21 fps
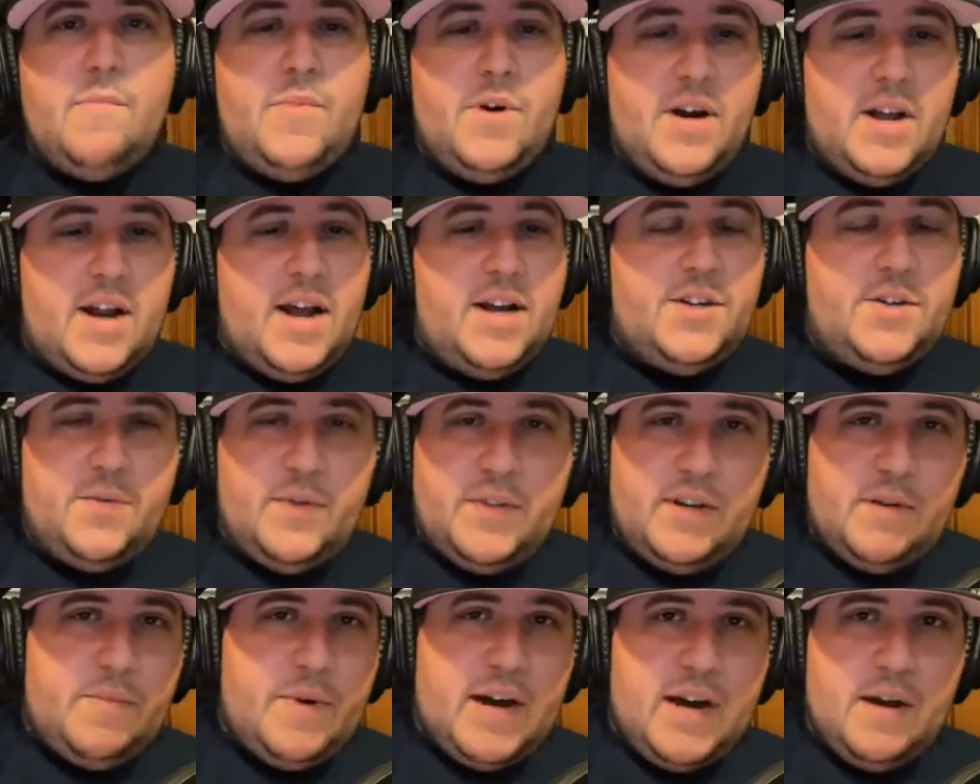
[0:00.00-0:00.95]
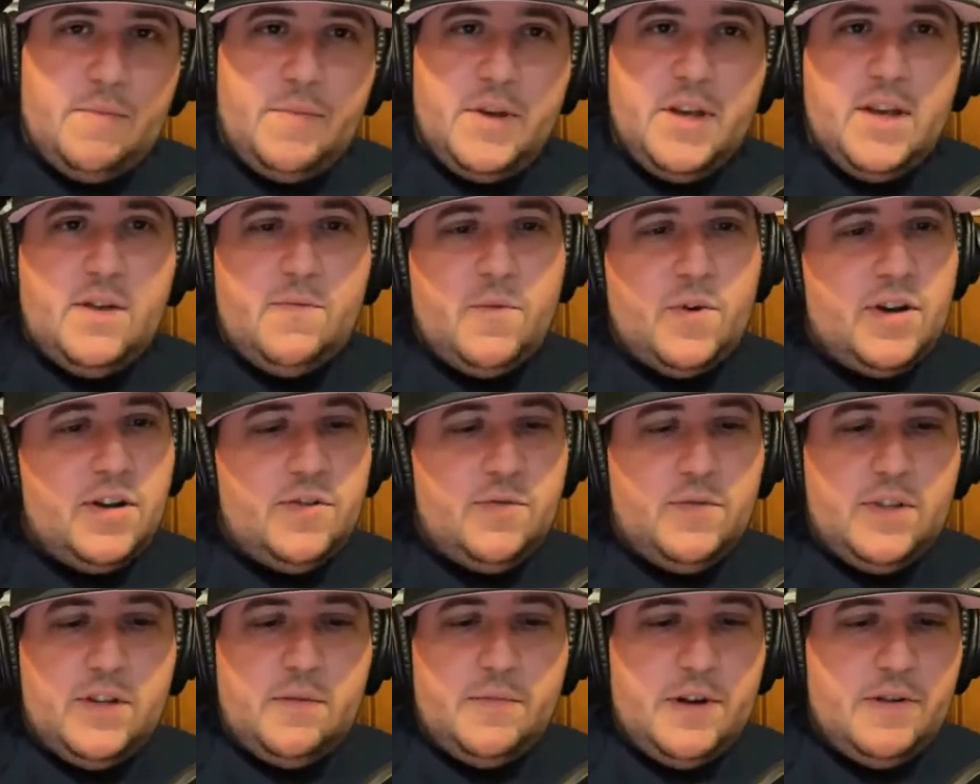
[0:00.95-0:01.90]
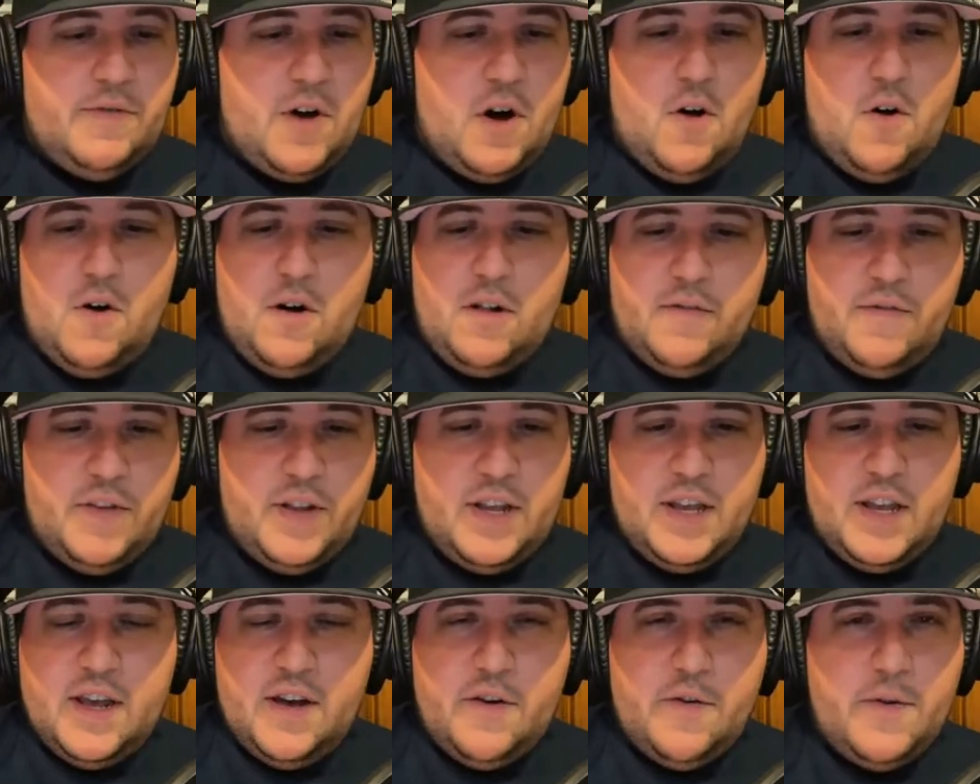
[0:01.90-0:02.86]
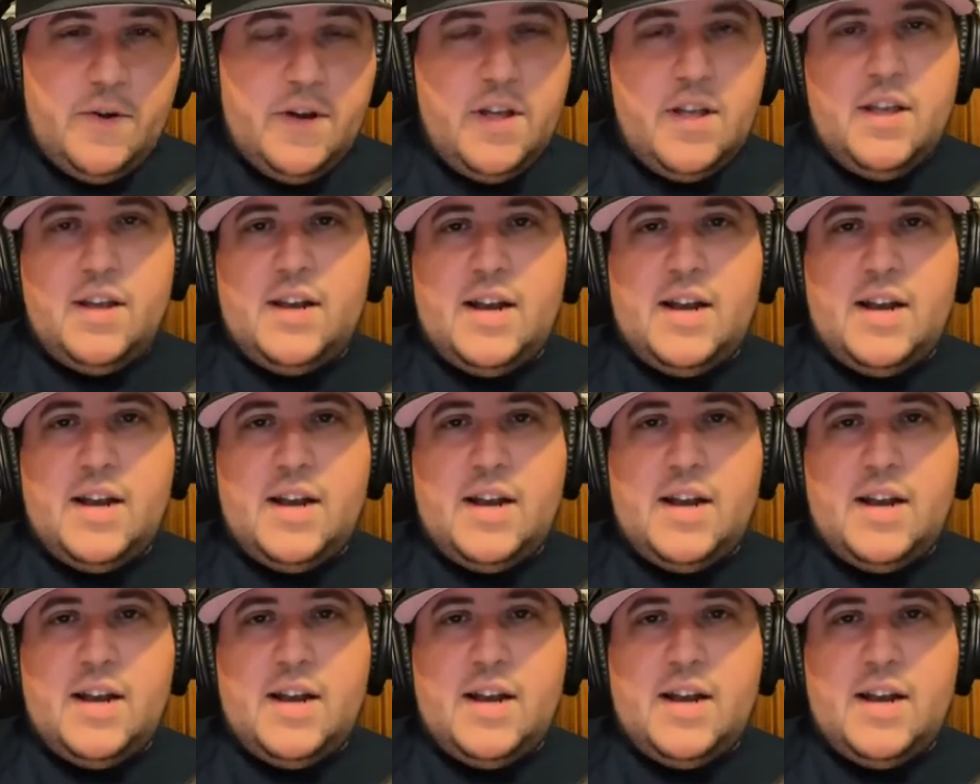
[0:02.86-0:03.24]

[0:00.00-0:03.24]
But I just wanted to pop in. We're going to do a little bit of a haul video,